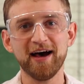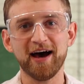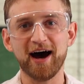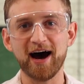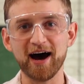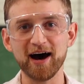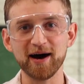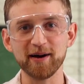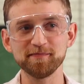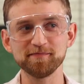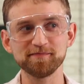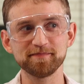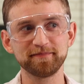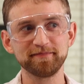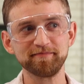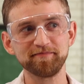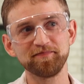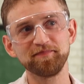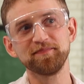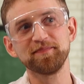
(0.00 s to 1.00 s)
Um,
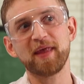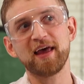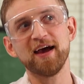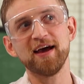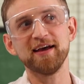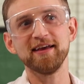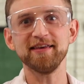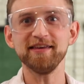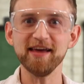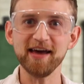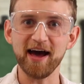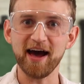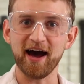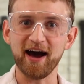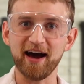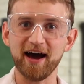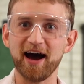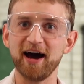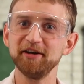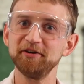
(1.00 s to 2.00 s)
yeah,
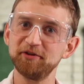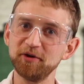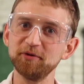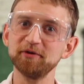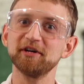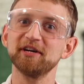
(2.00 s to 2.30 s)
I don't